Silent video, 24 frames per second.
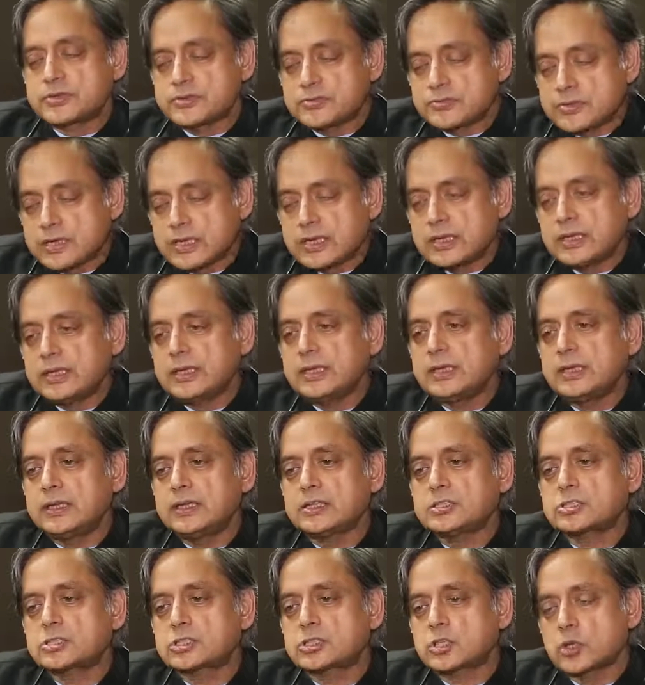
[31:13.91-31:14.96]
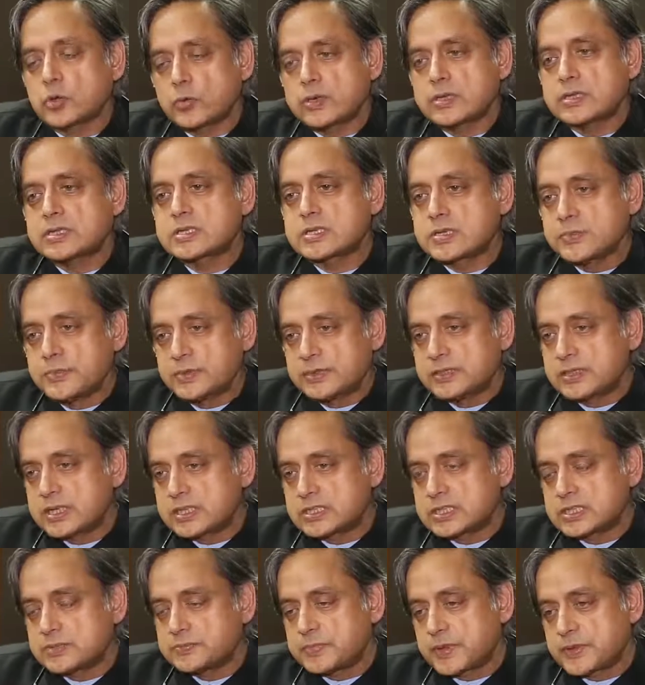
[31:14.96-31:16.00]
really so
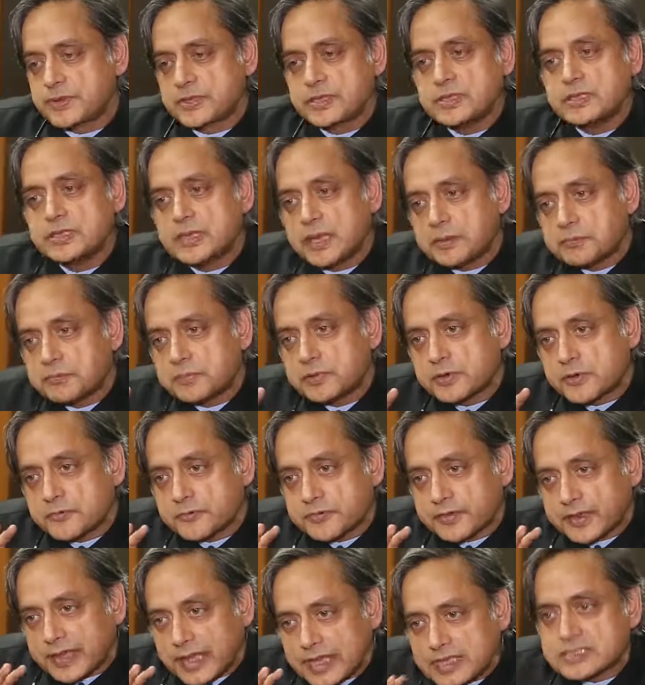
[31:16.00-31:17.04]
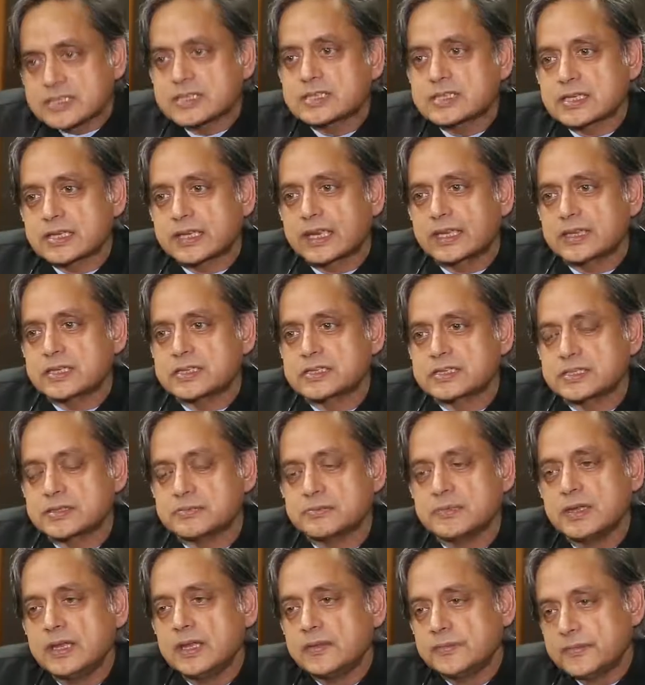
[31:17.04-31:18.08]
intimidated by the number of cases against
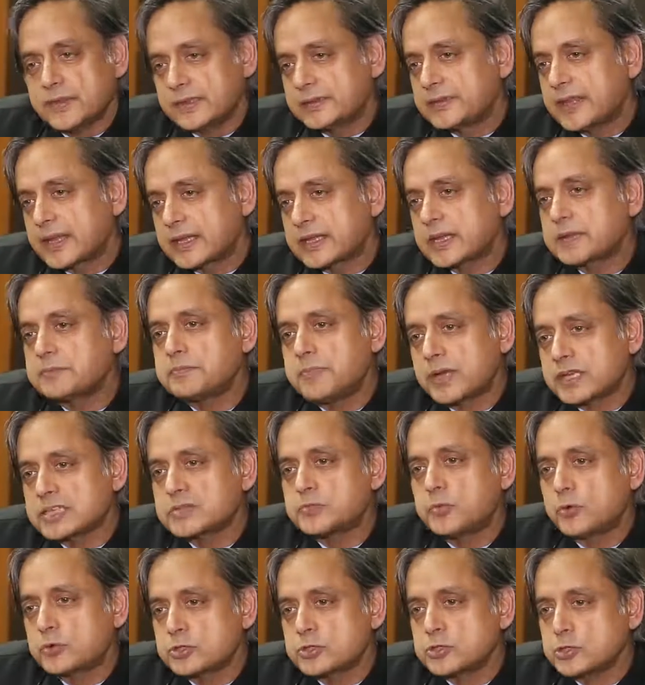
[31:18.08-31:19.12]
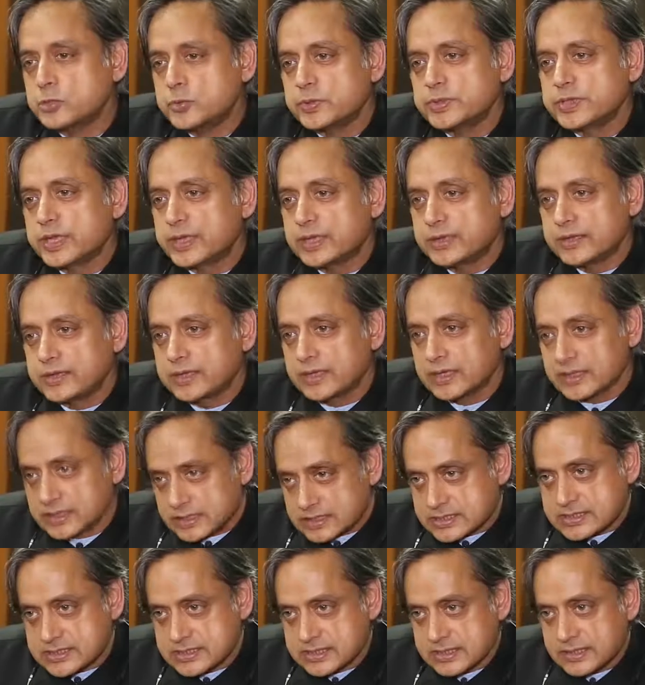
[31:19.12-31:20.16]
him that had much more to do with anything
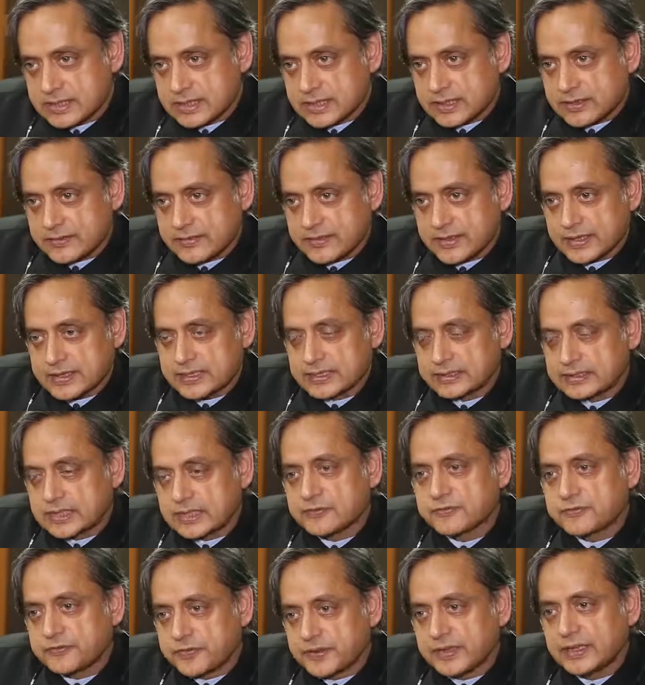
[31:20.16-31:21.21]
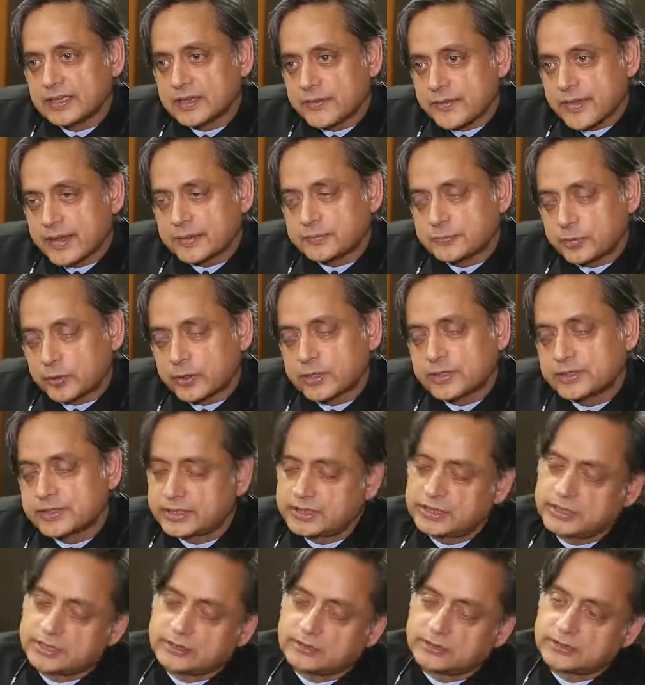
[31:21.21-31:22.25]
else. That he didn't feel at that point
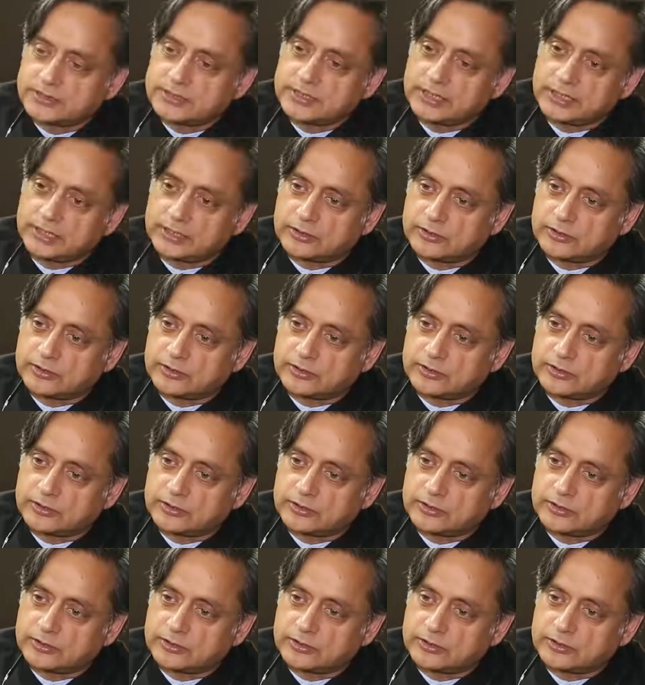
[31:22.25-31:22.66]
that he could